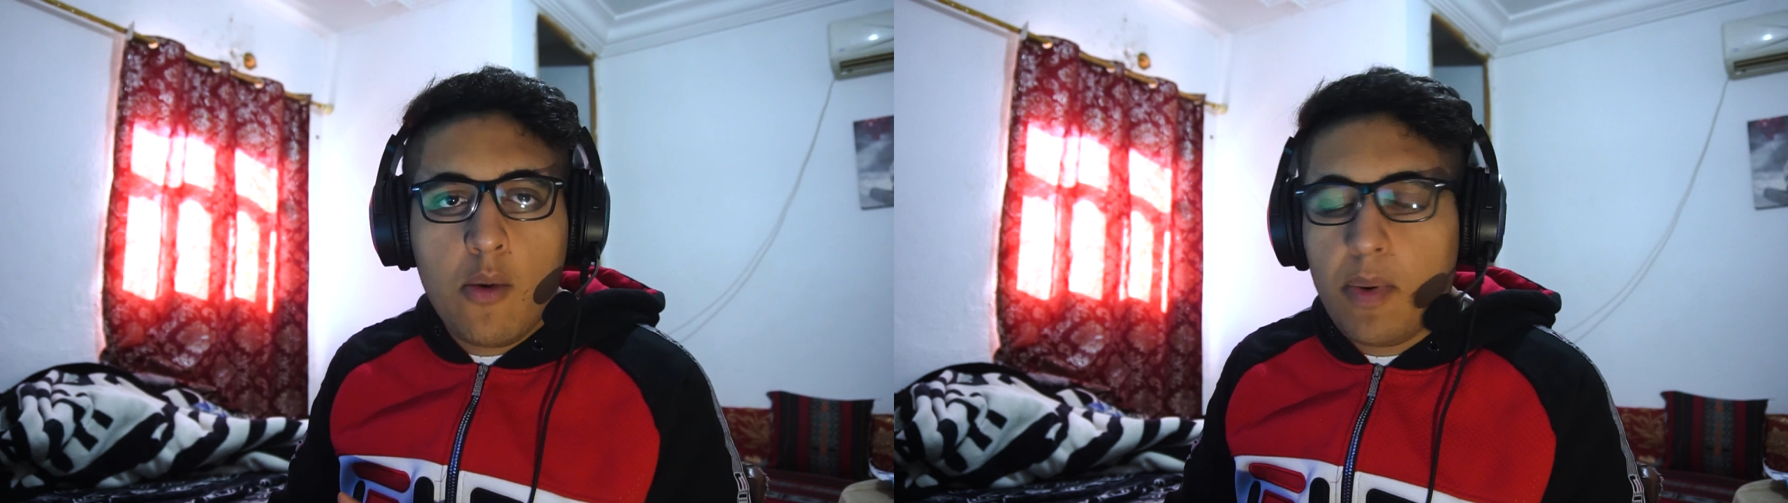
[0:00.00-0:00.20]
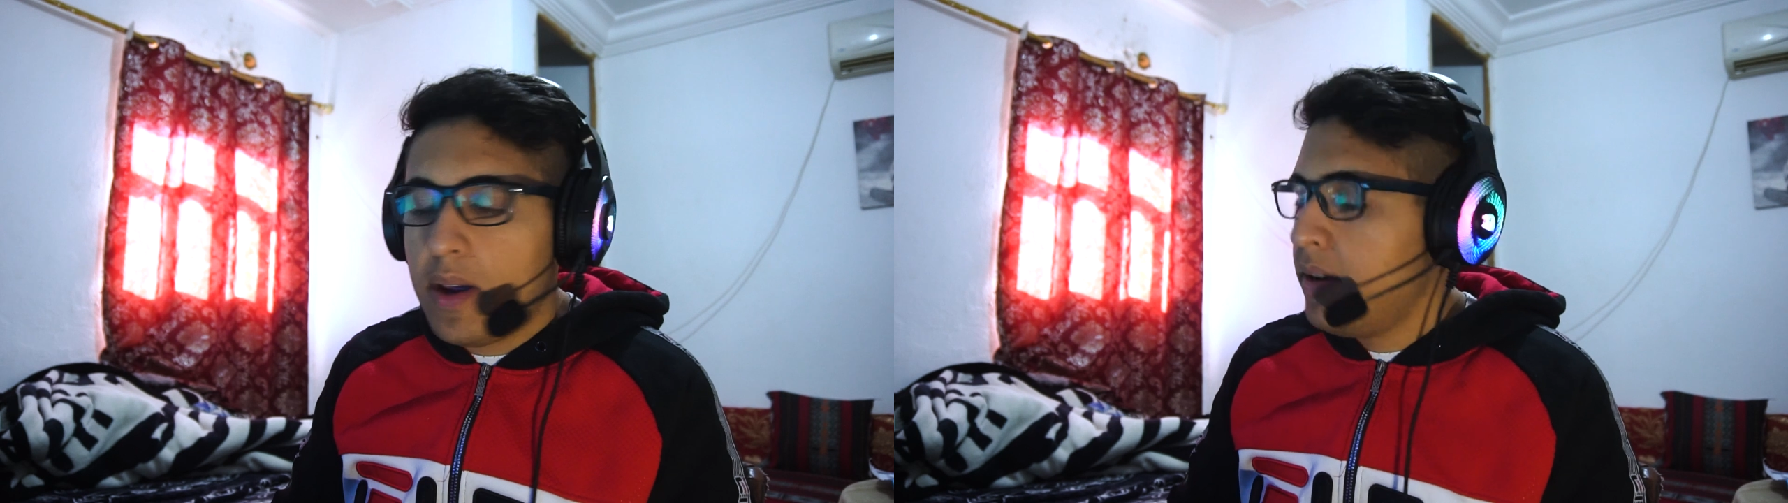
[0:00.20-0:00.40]

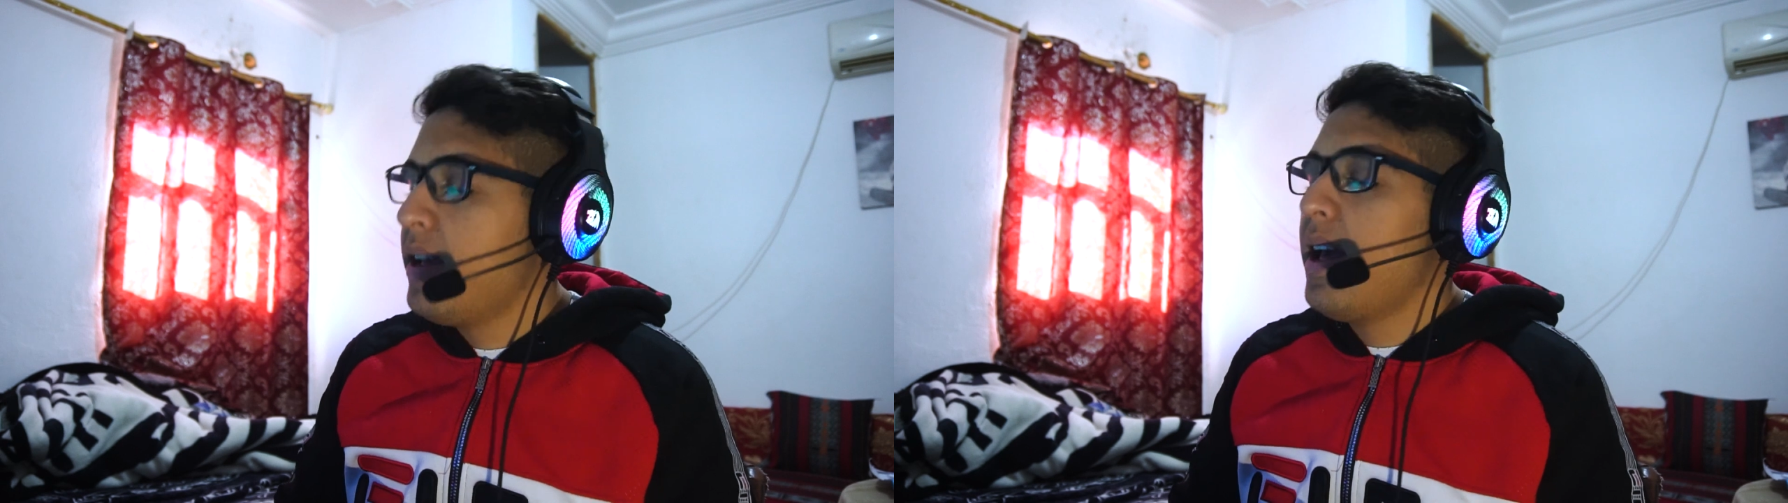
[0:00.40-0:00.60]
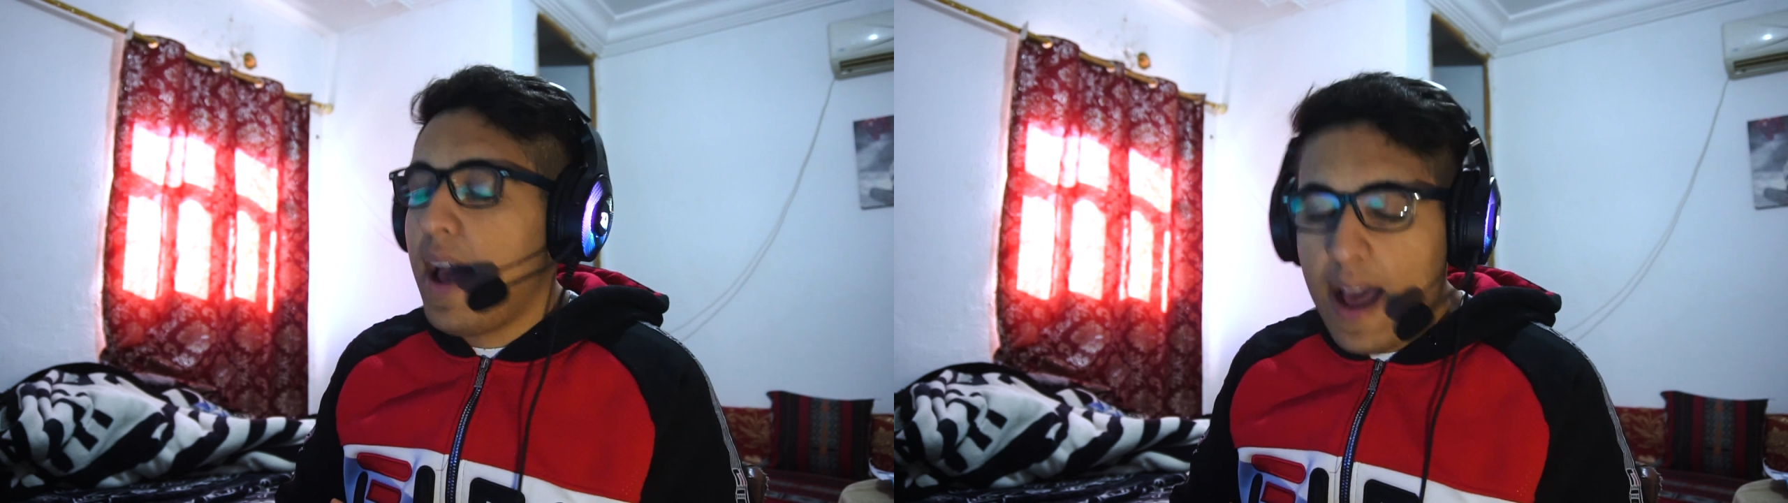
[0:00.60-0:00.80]

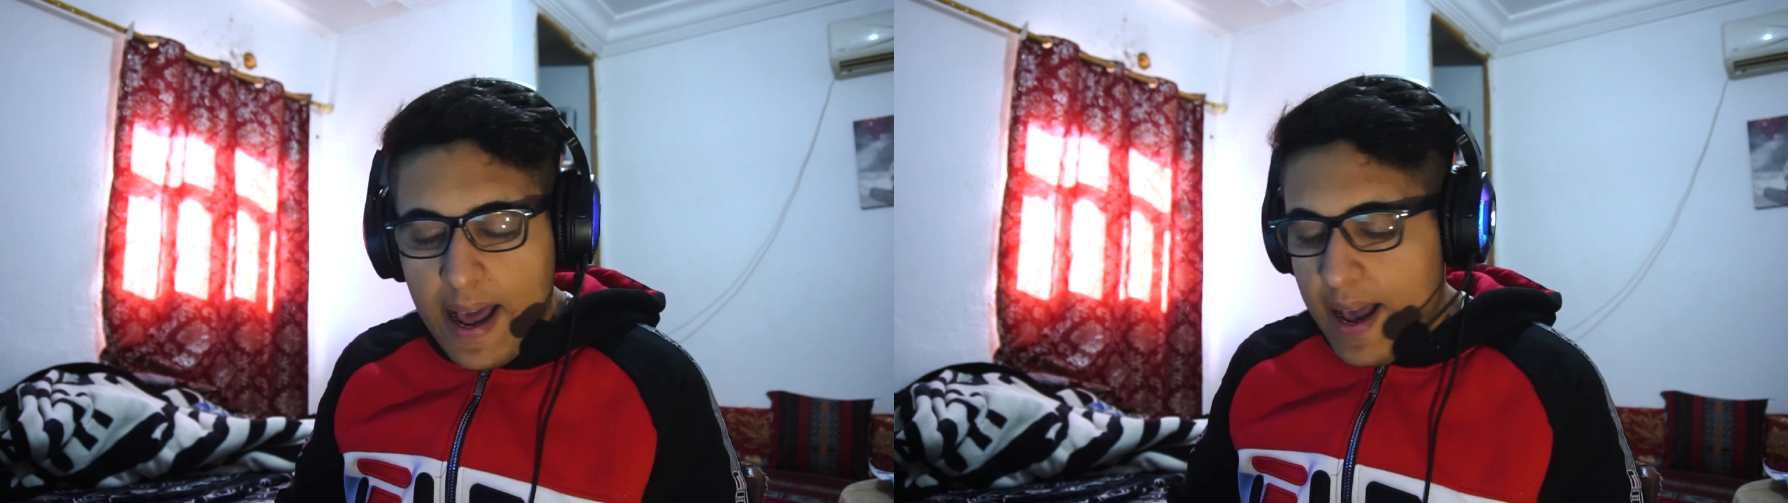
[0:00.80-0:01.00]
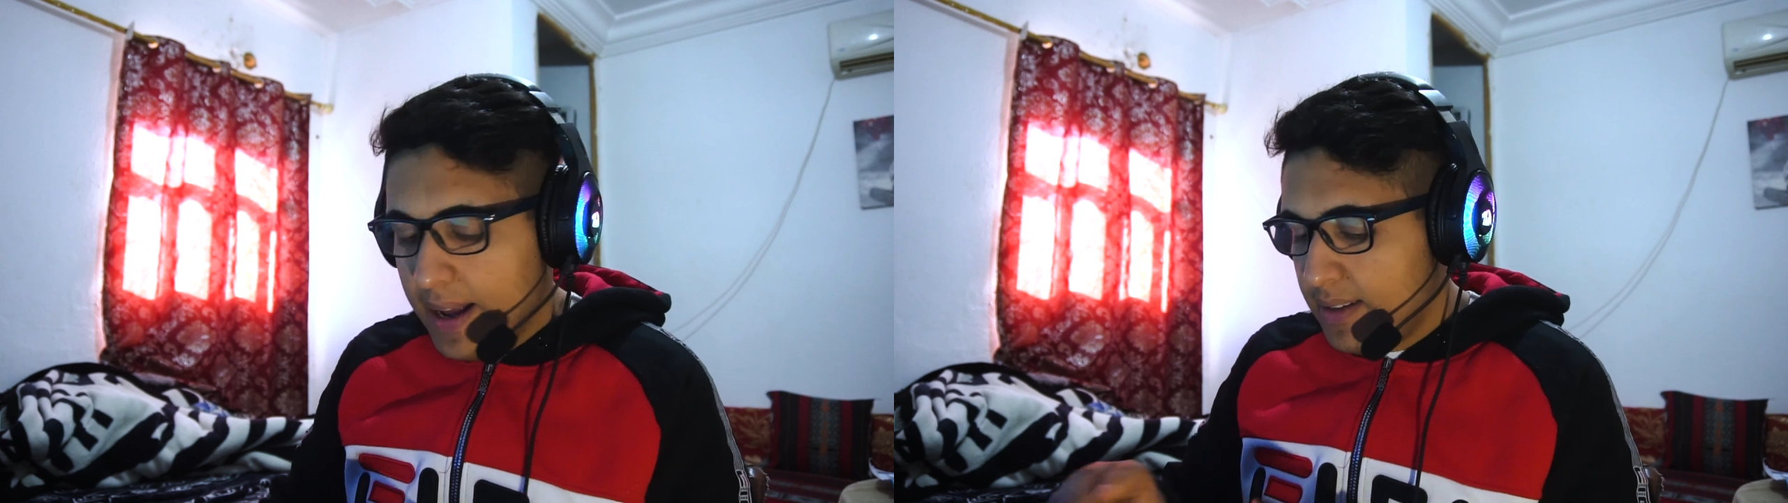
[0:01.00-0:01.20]
open,
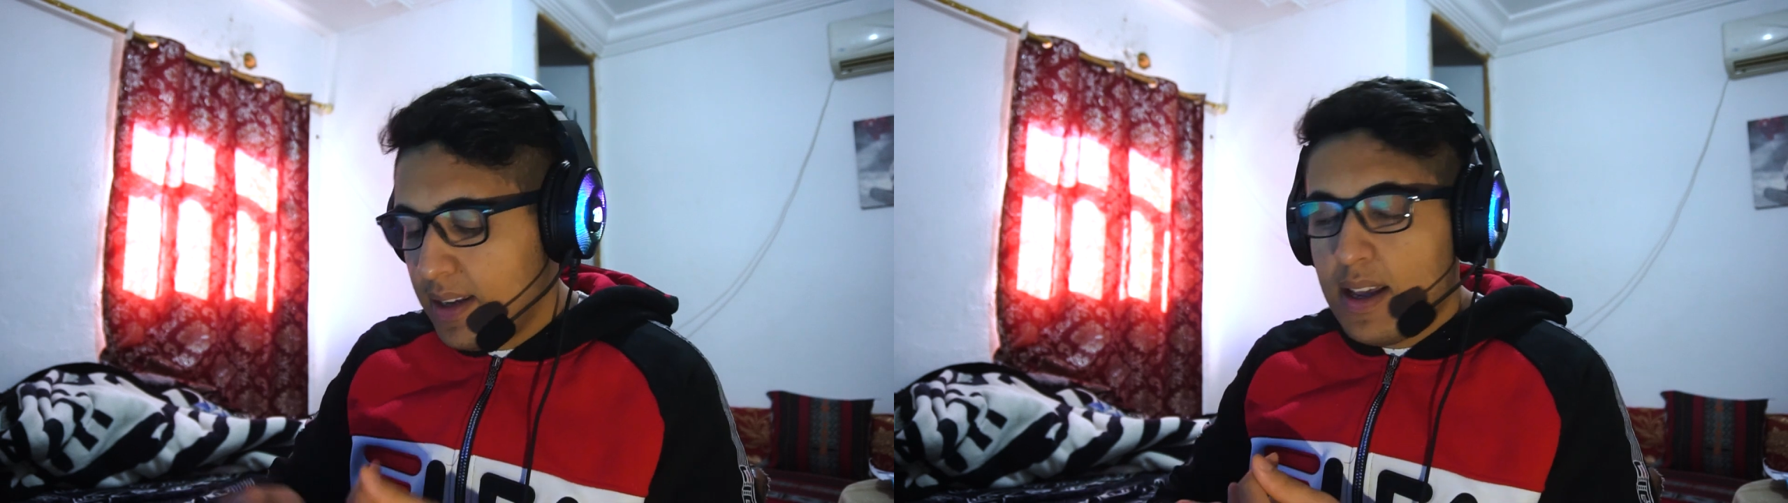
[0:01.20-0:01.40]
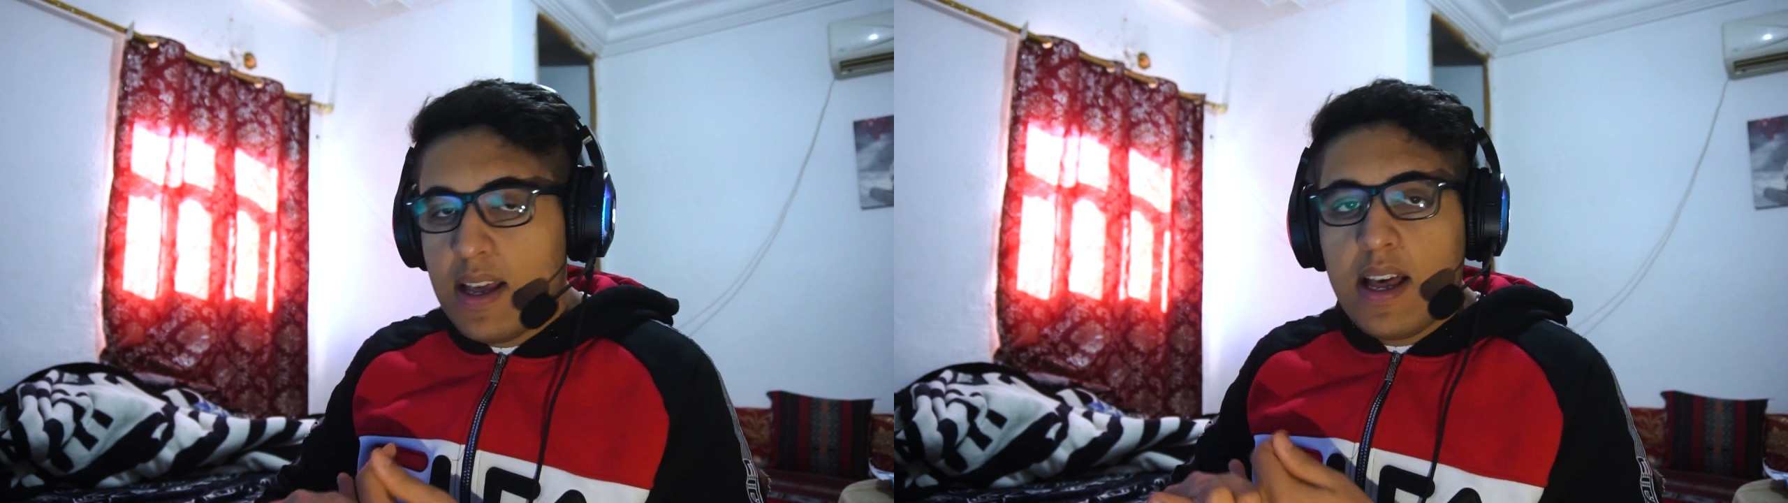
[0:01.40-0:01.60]

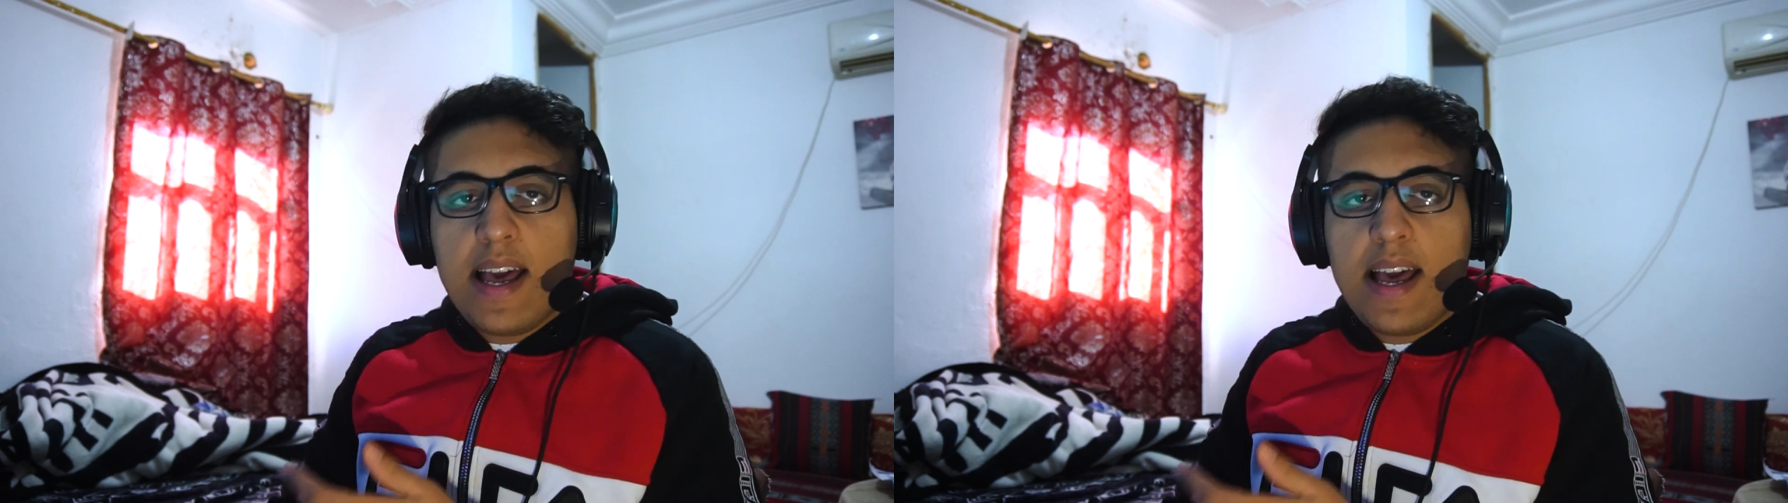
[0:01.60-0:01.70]
hacked.